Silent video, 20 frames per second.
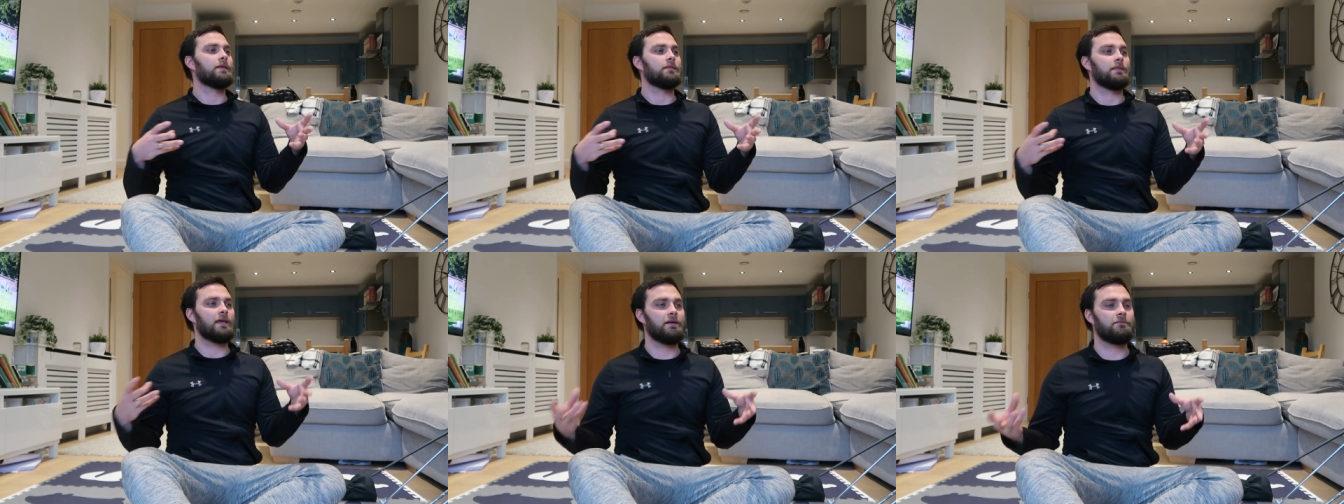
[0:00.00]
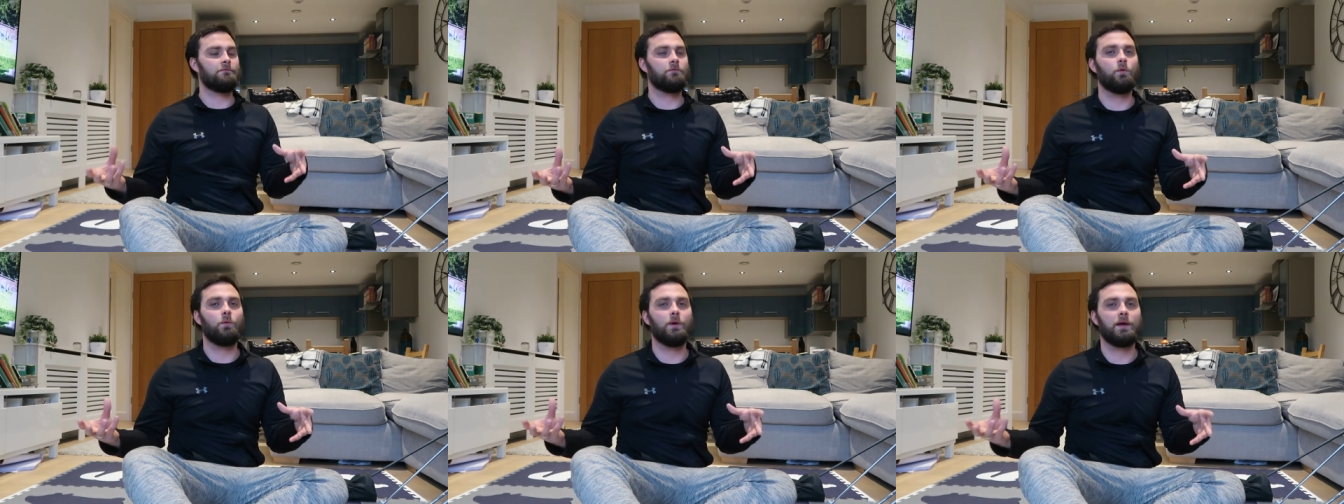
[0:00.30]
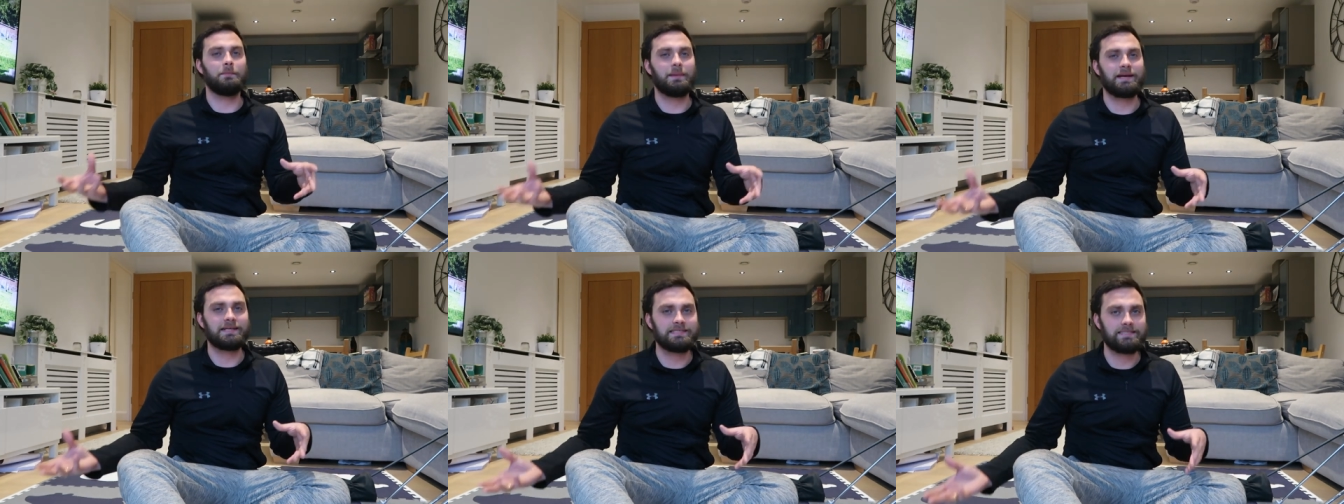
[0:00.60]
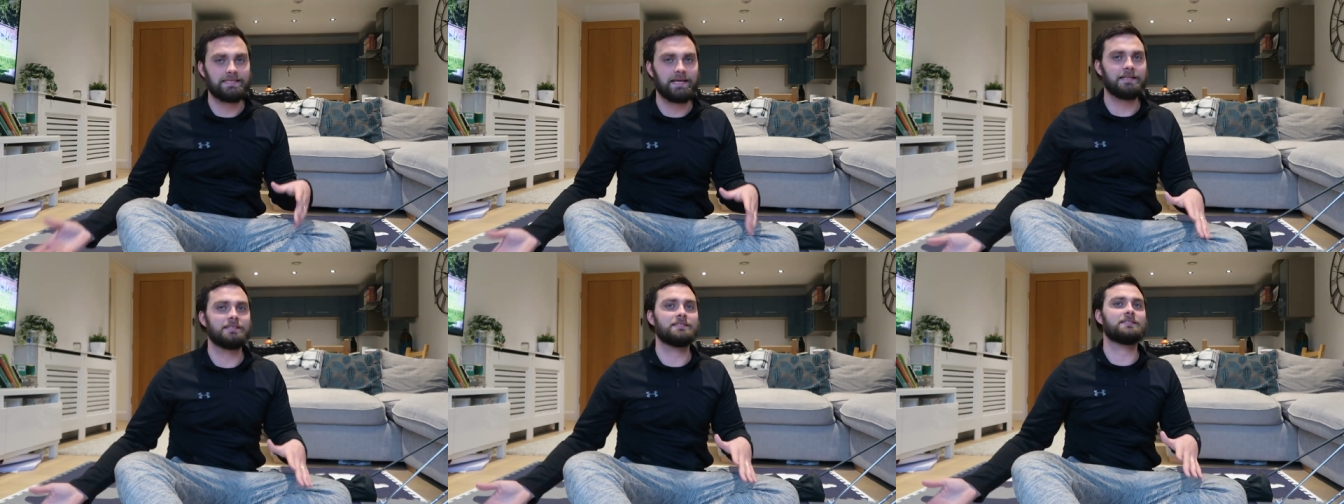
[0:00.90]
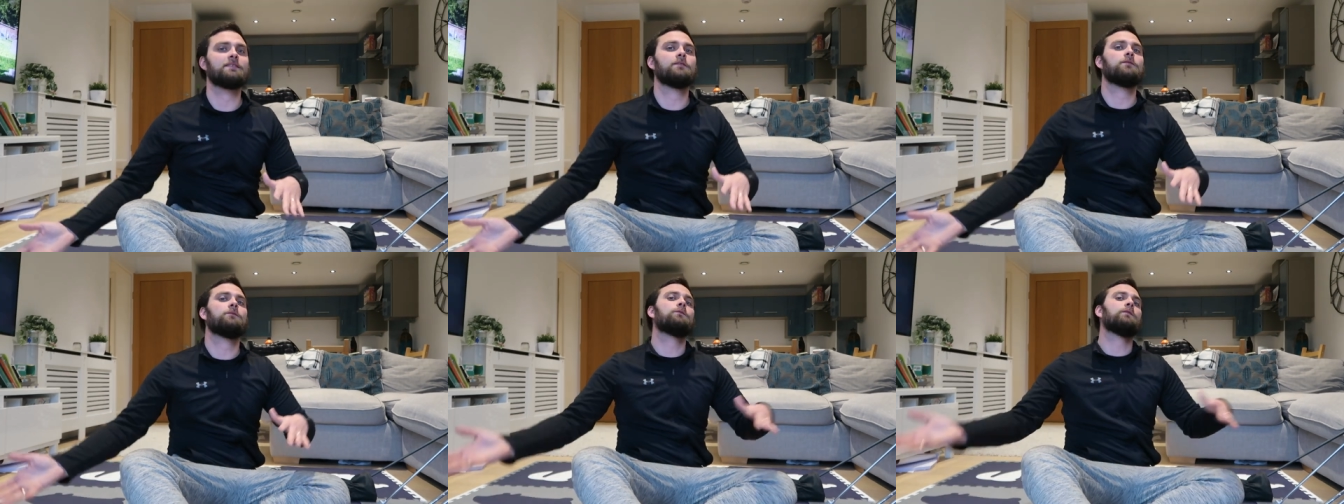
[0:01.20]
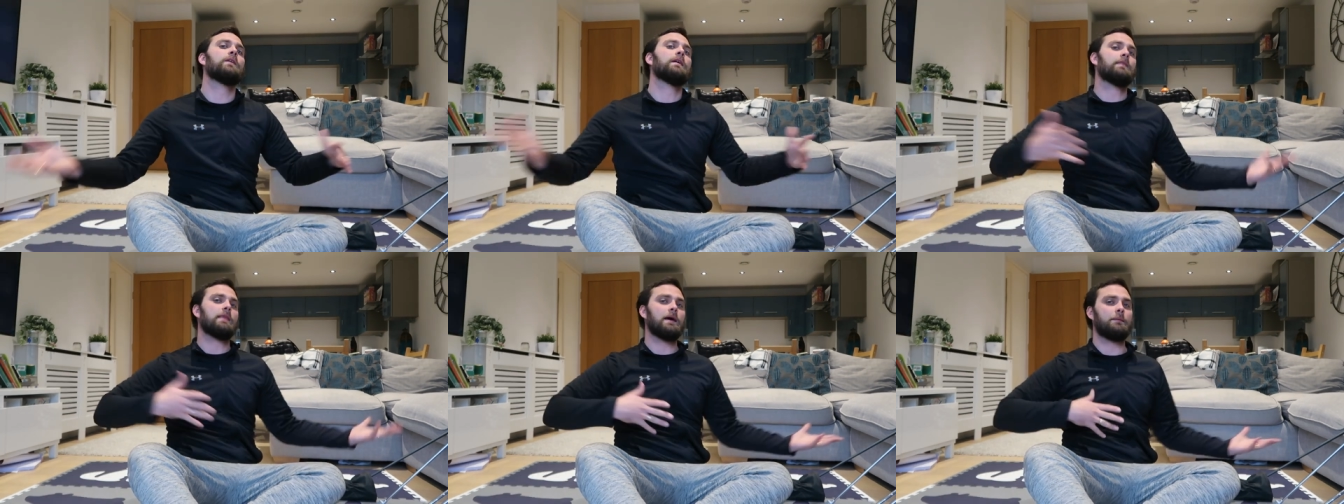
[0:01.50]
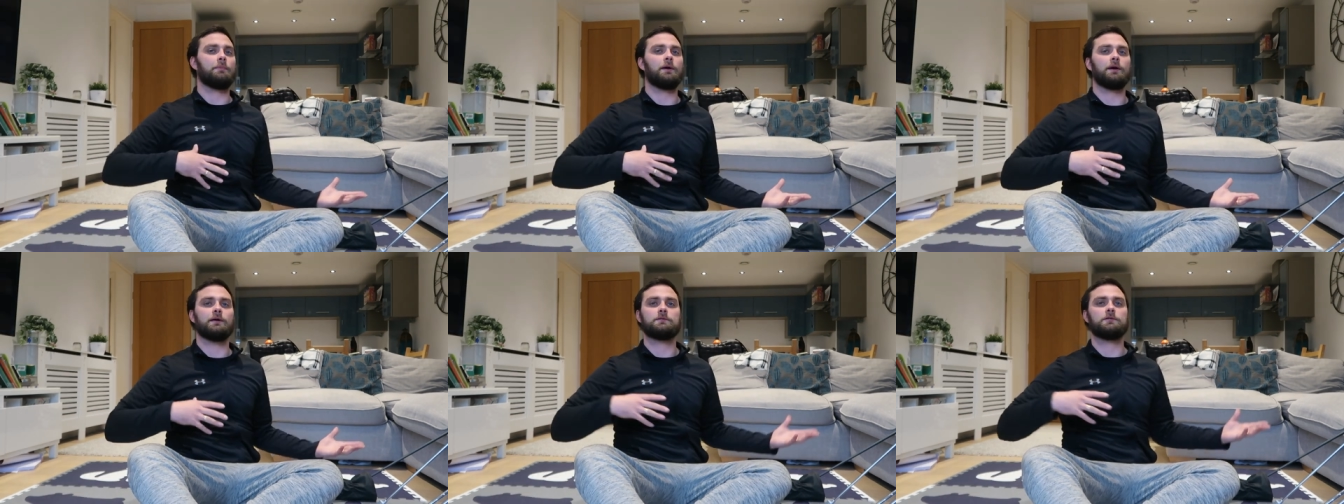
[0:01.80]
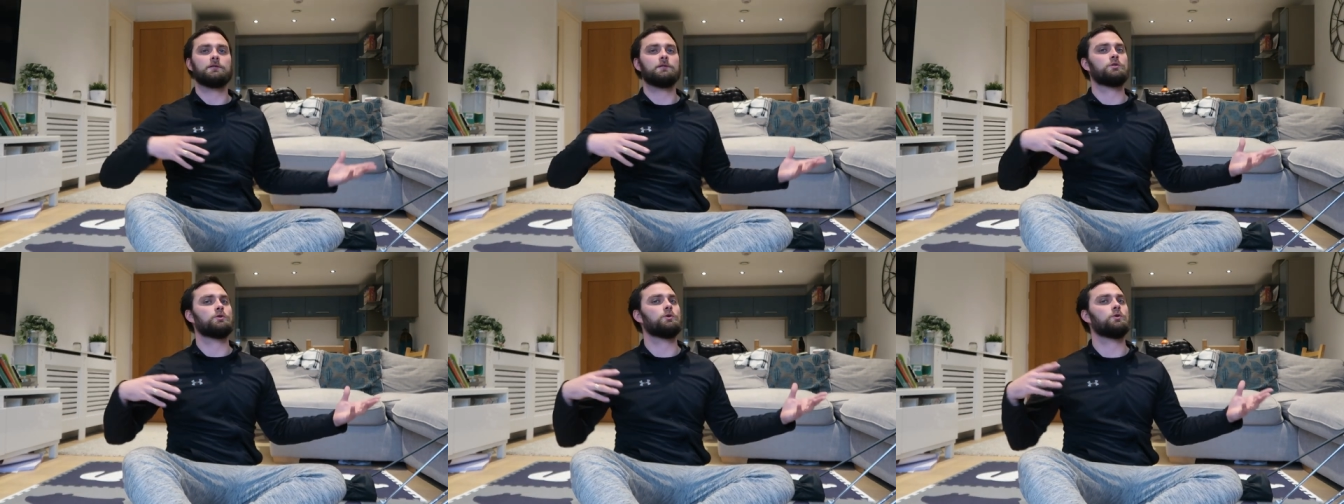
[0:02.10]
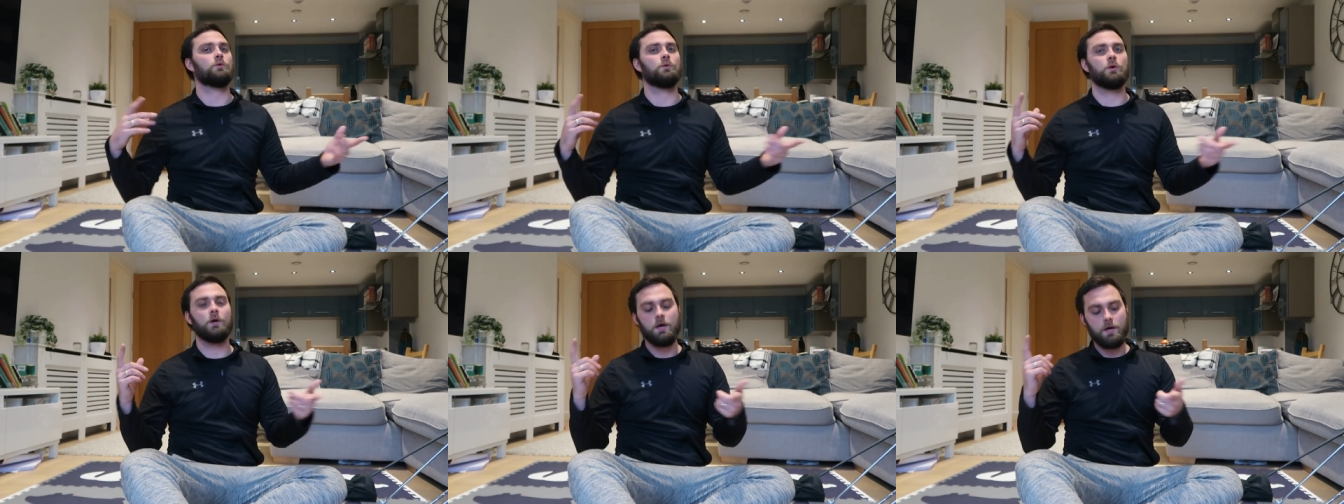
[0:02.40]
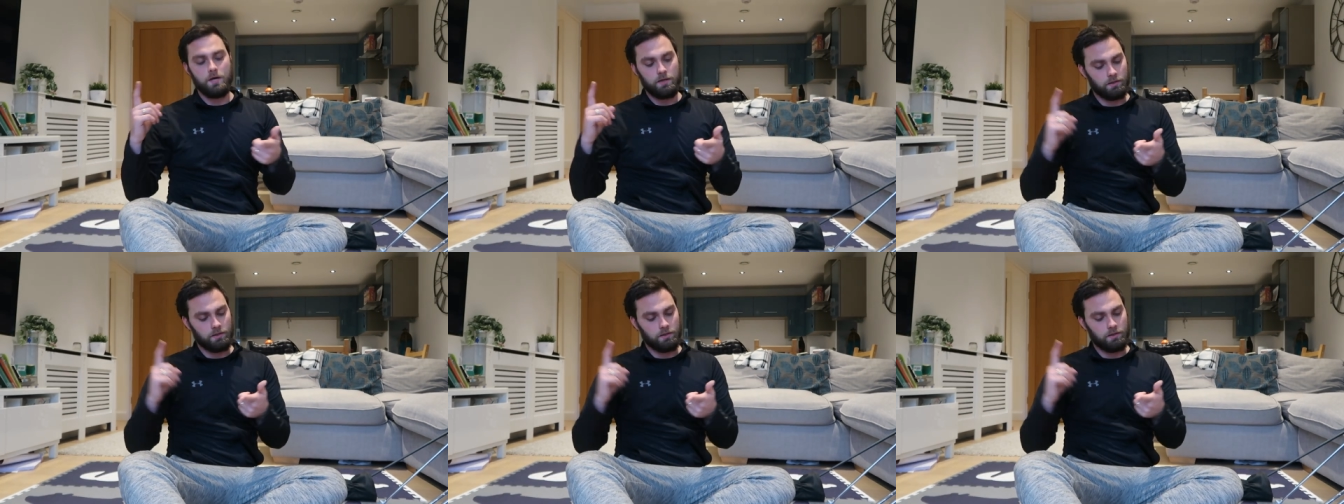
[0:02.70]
therefore it makes sense to fit that putter to